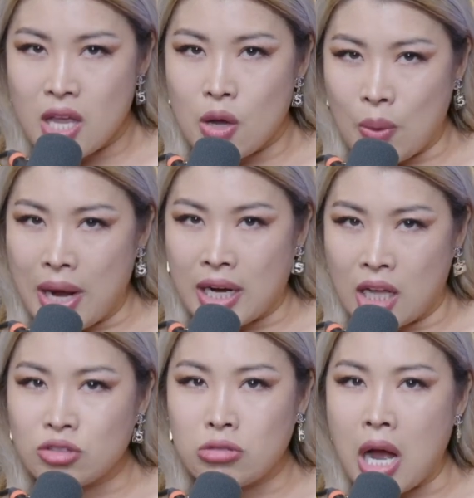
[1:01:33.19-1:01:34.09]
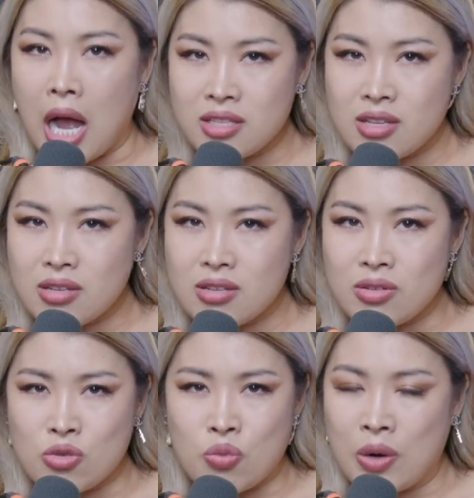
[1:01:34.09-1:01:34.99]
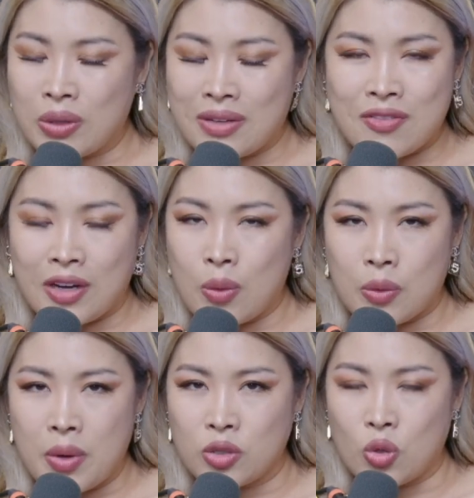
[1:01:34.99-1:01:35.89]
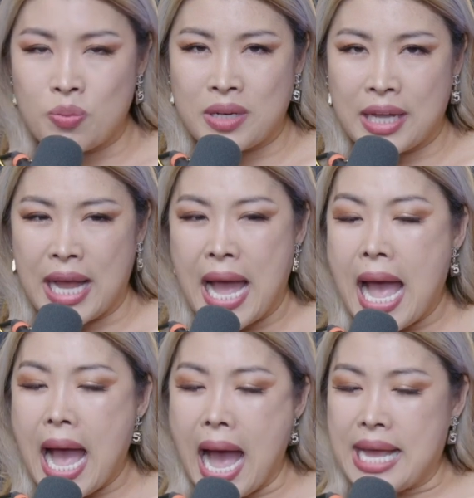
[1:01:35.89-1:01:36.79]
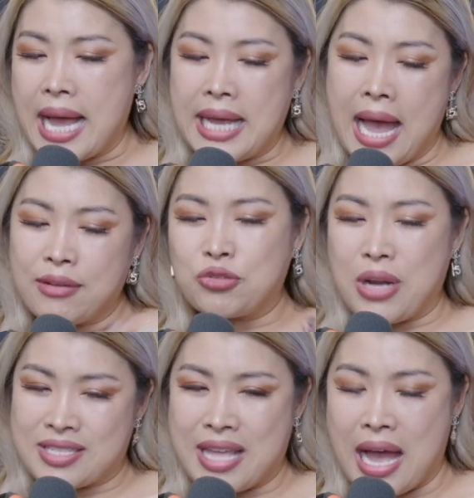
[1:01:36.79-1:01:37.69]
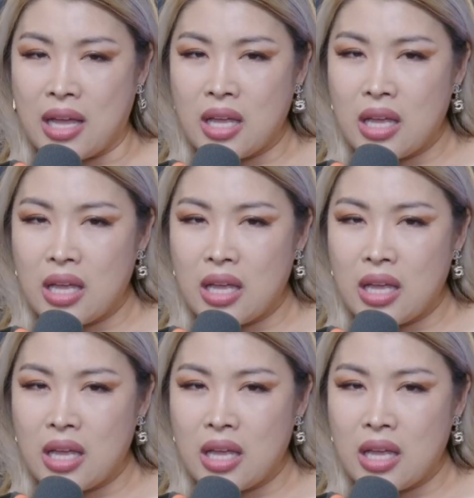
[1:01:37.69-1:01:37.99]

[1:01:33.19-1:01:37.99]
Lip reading: We are not too hot. You wear whatever the fuck you want to wear. Don't be like, I have to dress down.